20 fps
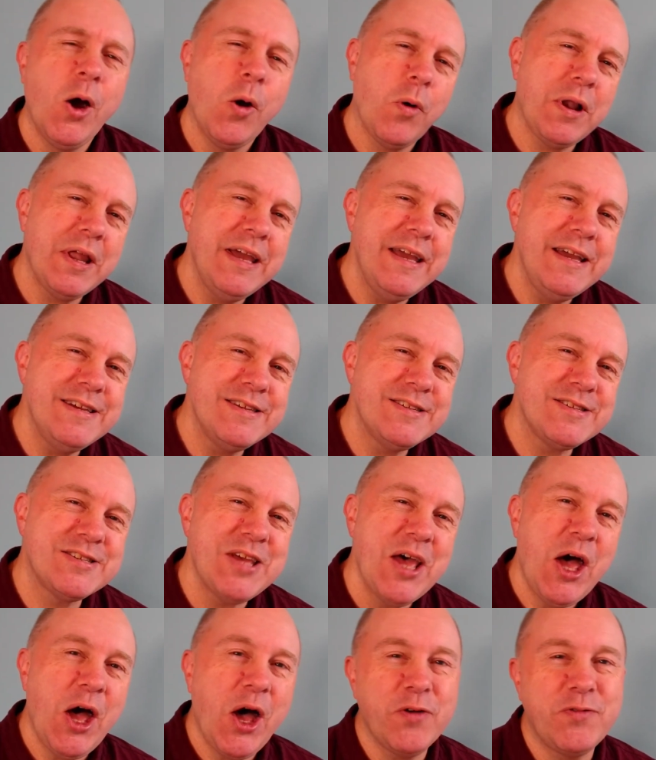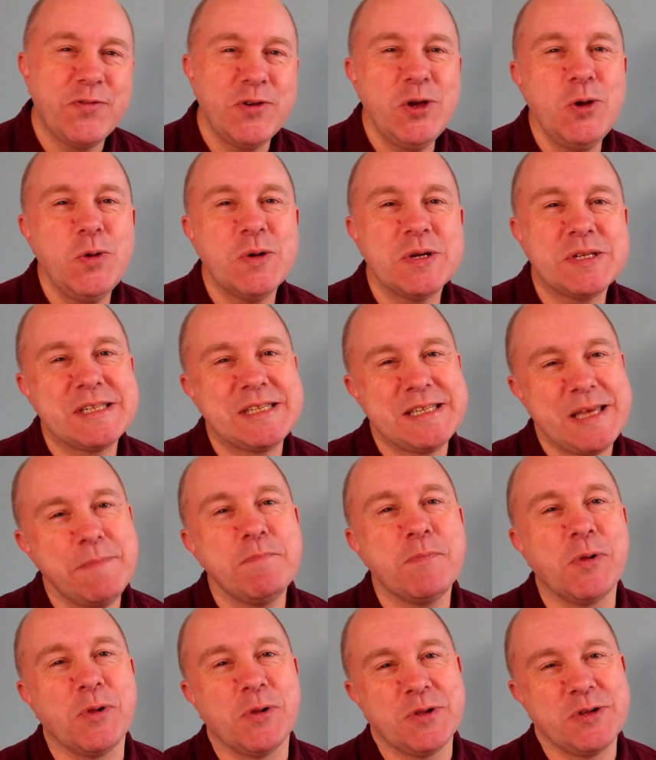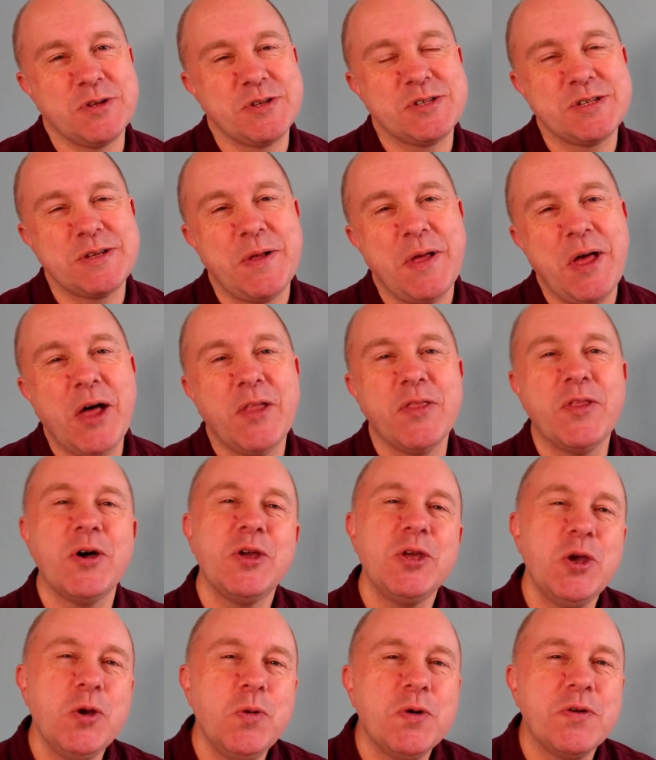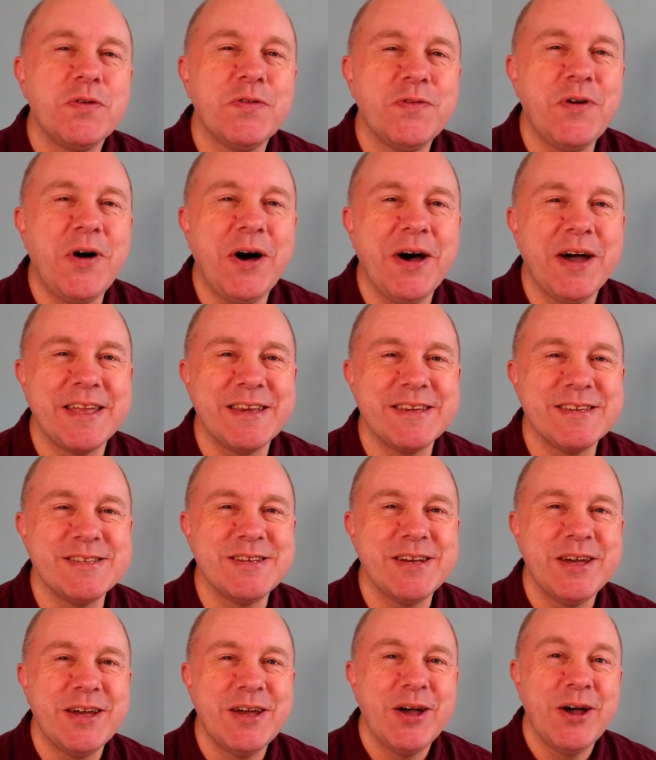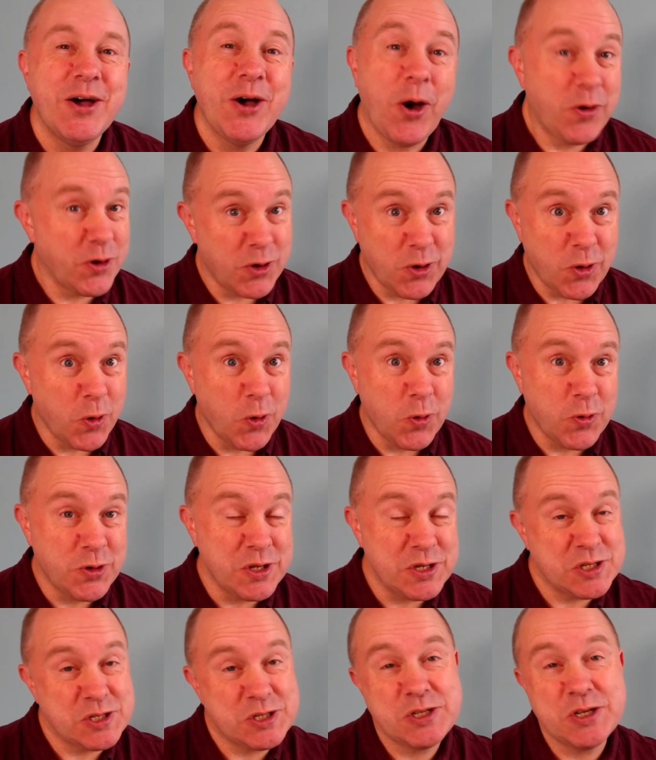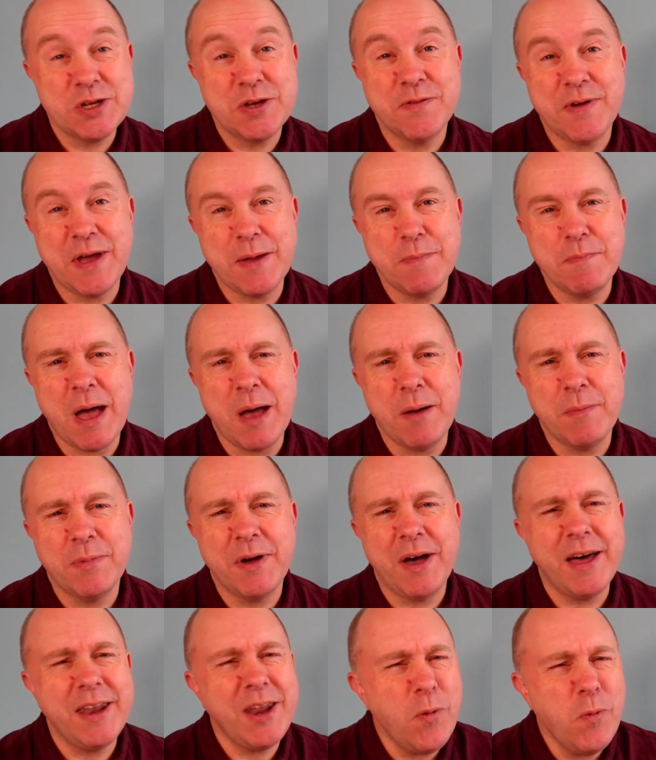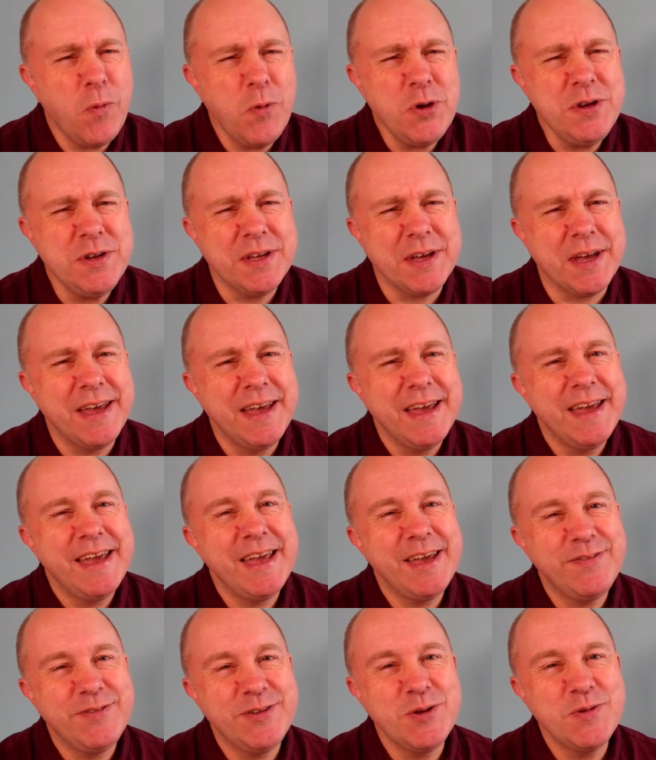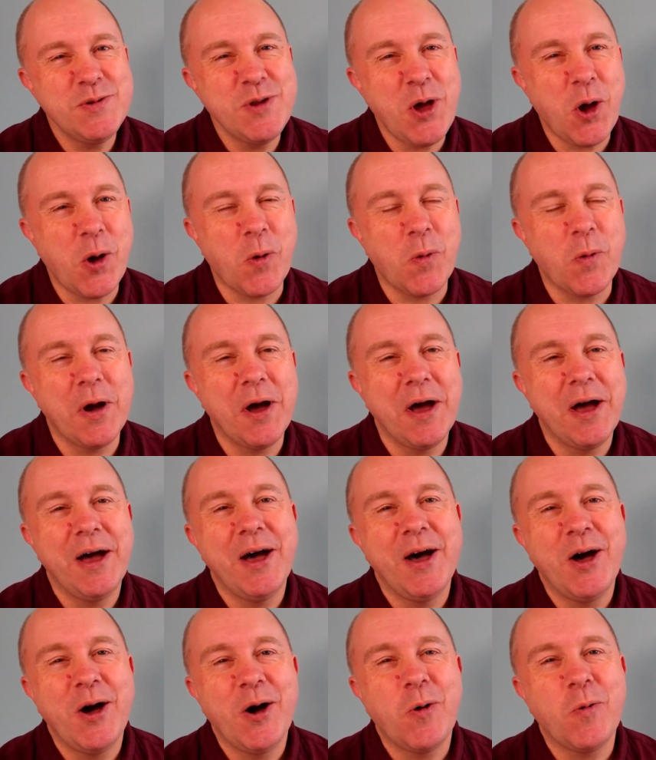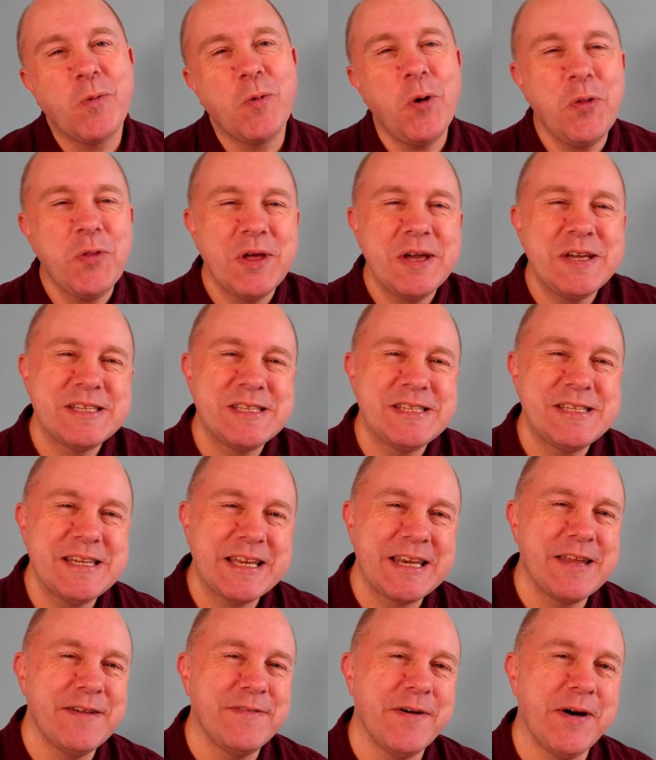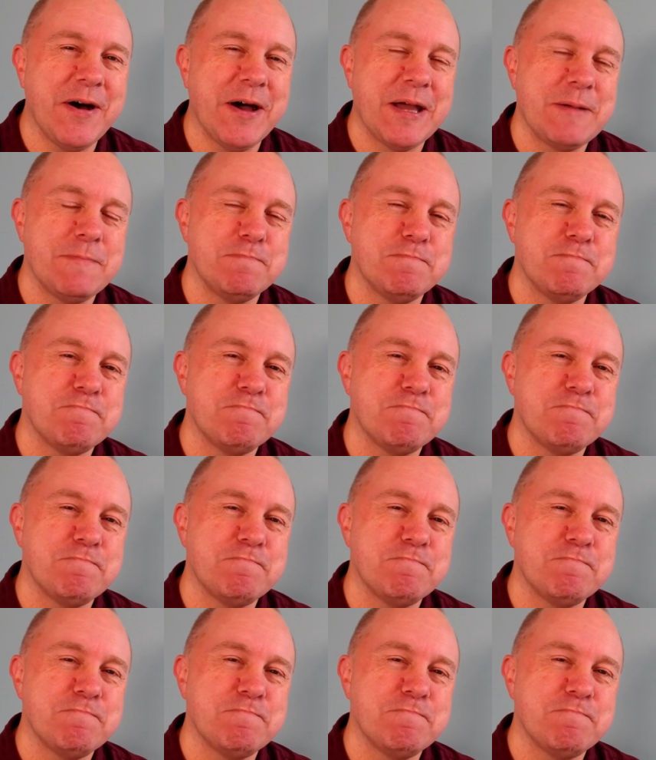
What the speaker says: Well, here's a few symbols that you would find on an Ordnance Survey map, and I wonder if you know what they signify.